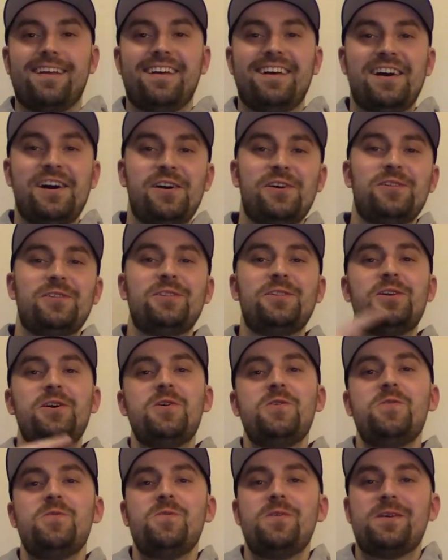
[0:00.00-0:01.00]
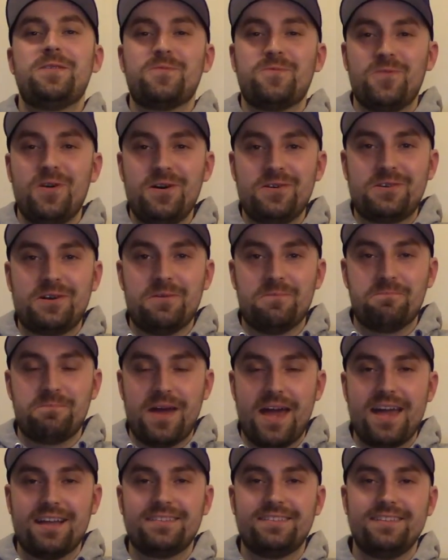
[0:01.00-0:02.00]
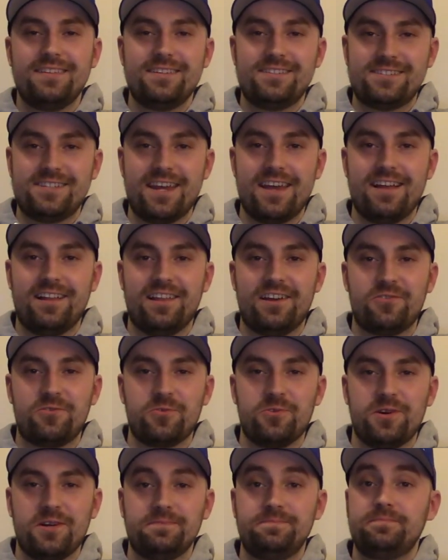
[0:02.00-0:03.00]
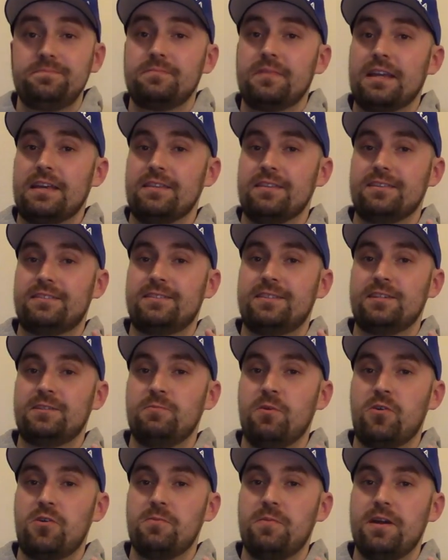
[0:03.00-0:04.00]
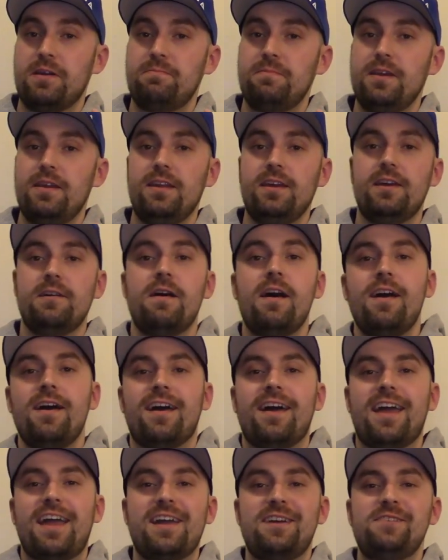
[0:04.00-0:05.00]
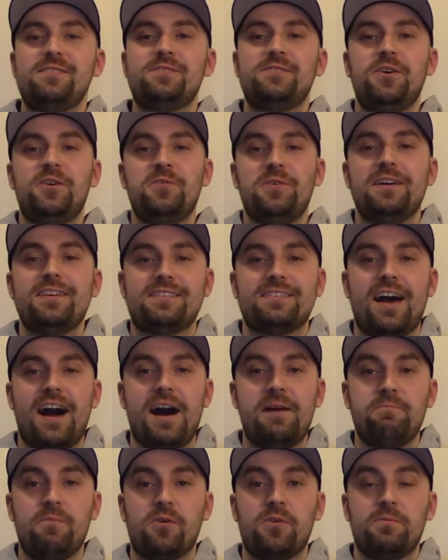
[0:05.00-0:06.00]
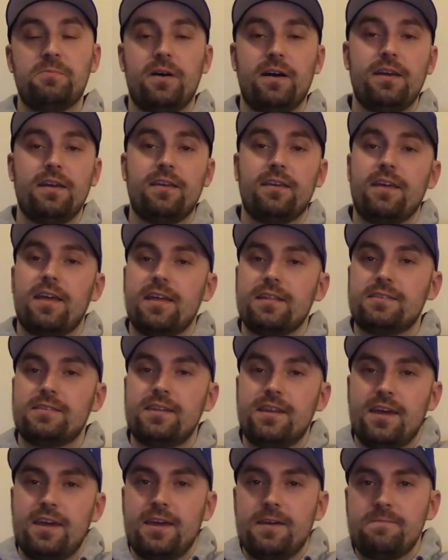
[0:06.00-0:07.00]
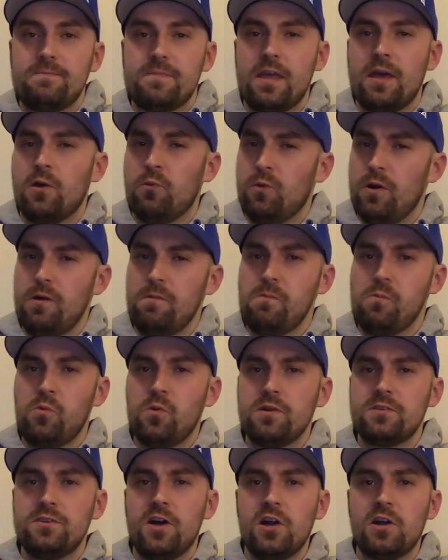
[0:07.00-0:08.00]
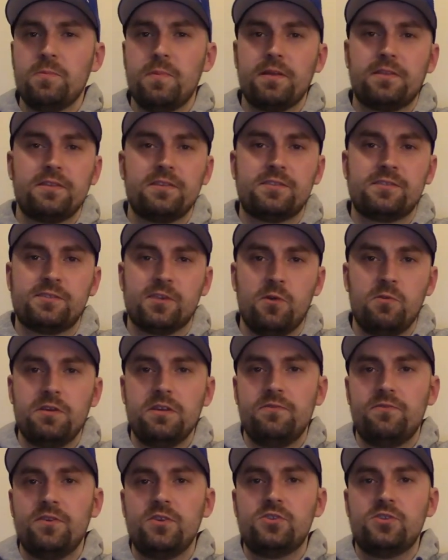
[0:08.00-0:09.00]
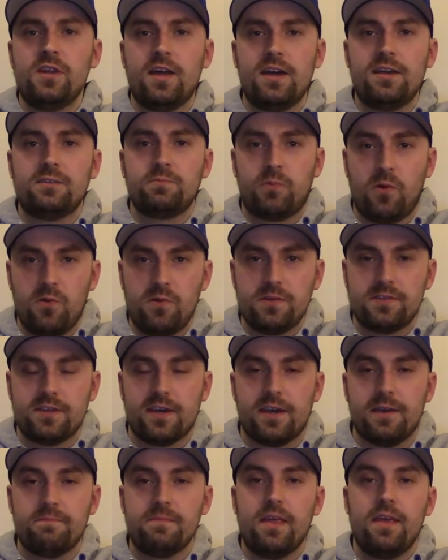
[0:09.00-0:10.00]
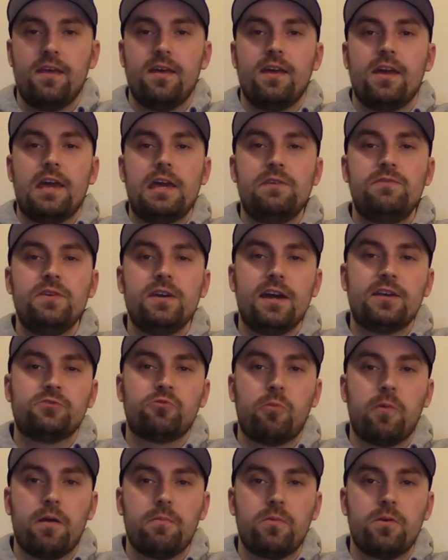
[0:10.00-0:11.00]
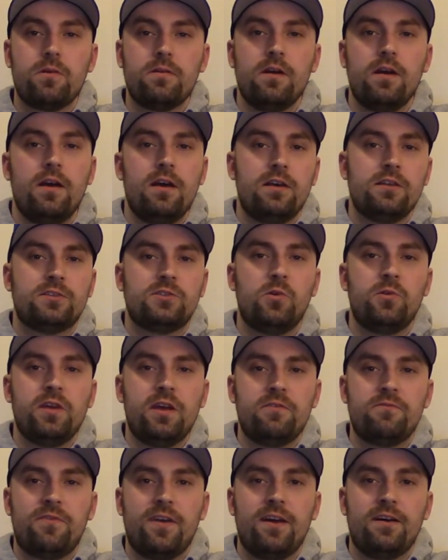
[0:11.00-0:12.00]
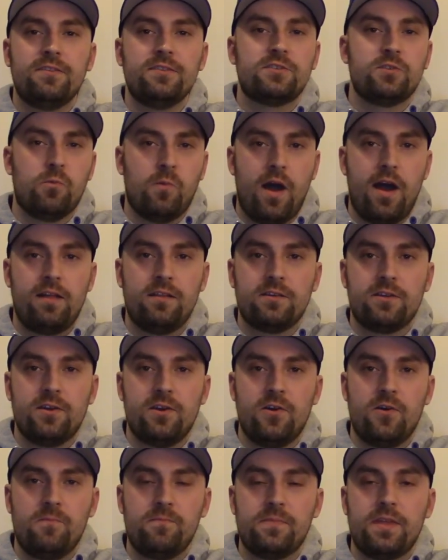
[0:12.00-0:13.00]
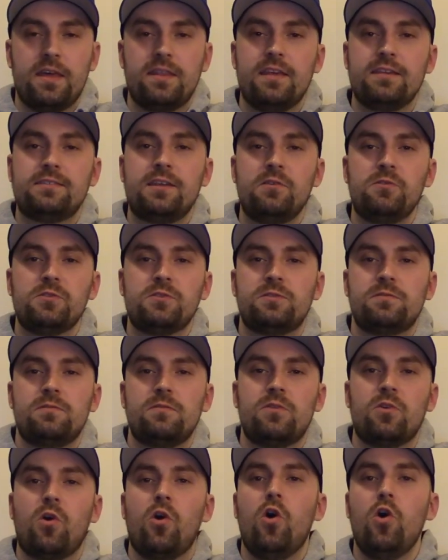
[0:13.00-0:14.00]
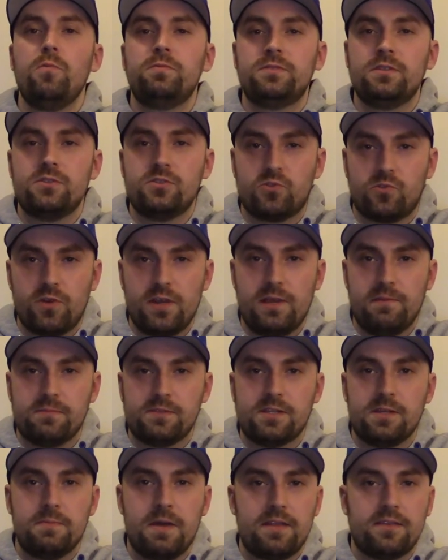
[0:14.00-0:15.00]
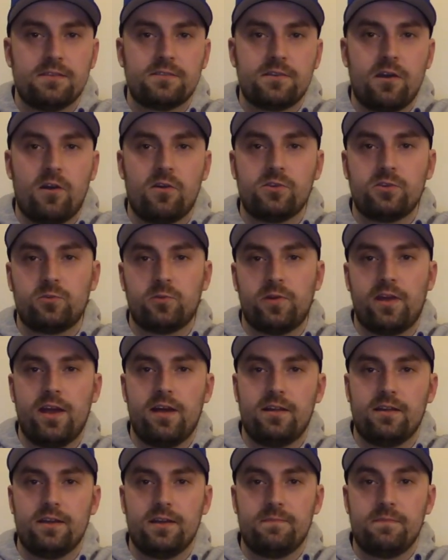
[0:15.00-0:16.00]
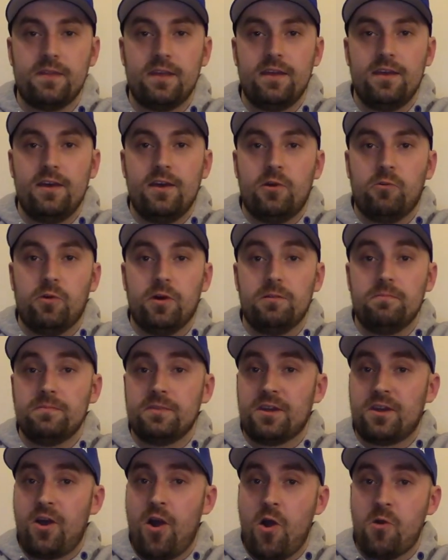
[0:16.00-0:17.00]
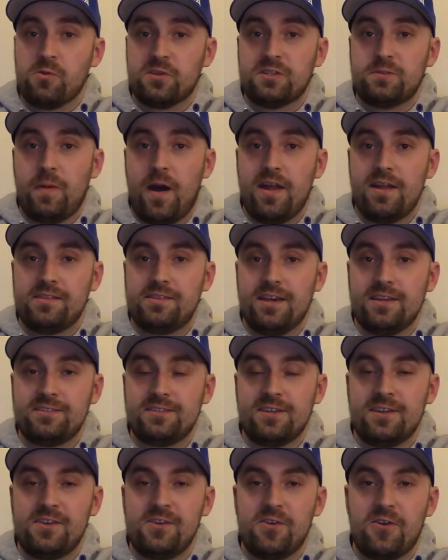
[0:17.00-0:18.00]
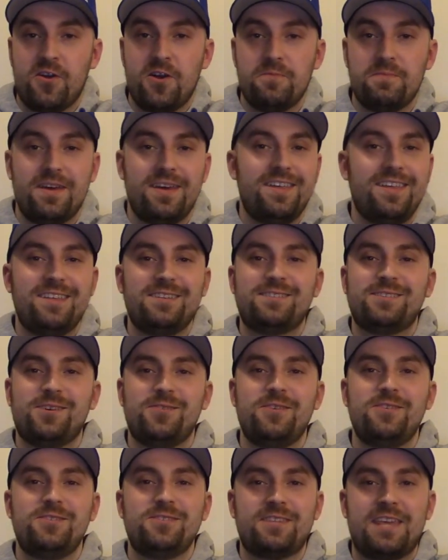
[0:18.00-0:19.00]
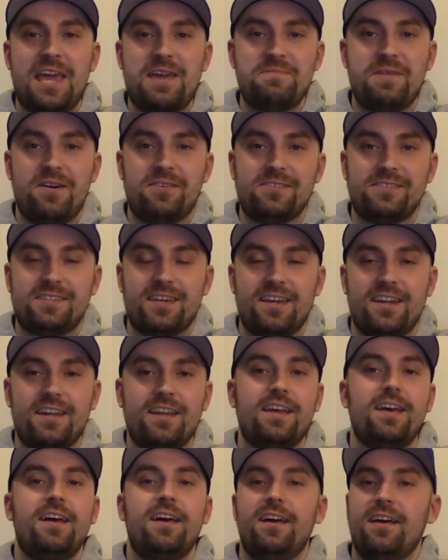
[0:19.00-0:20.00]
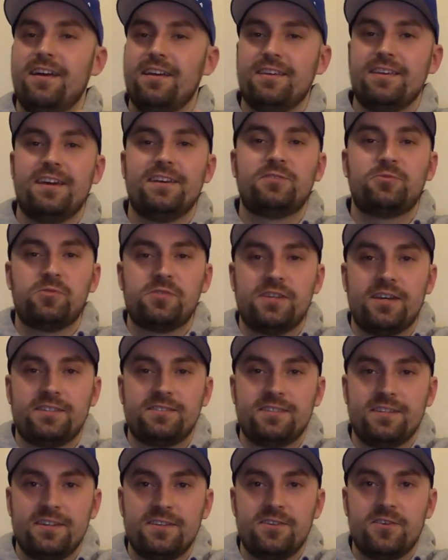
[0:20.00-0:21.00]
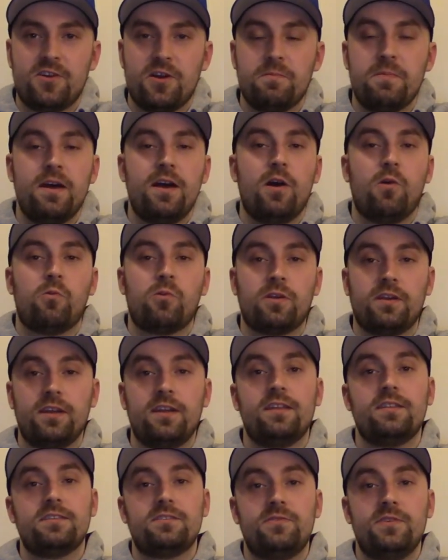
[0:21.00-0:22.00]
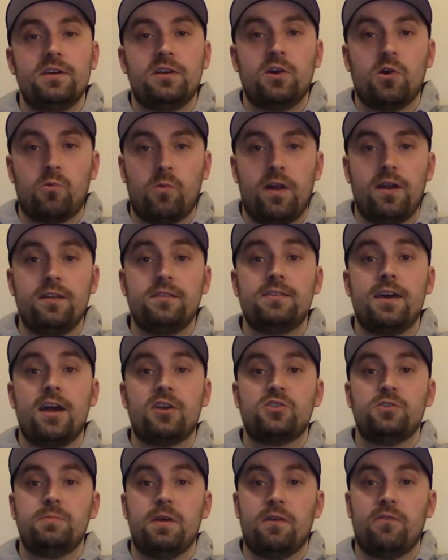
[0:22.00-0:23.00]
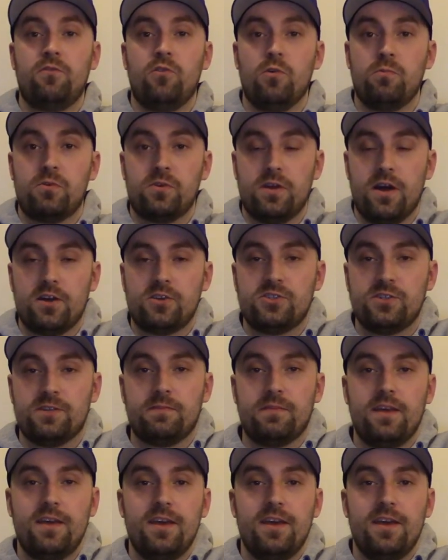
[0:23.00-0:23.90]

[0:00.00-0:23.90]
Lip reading: Hello and welcome back to the channel, everyone. This is Motor Mike Media, and as always, I'm Motor Mike, and today, well, we're going to talk about the Sony Vision S prototype. And if you guys remember, Sony unveiled this a while ago, and they said it was their hopes and dreams to make this car into reality. Well, the car was spotted testing in Europe, and then Sony just came out and said it. Yes, we're testing in Europe. We're getting this vehicle ready to actually make full production,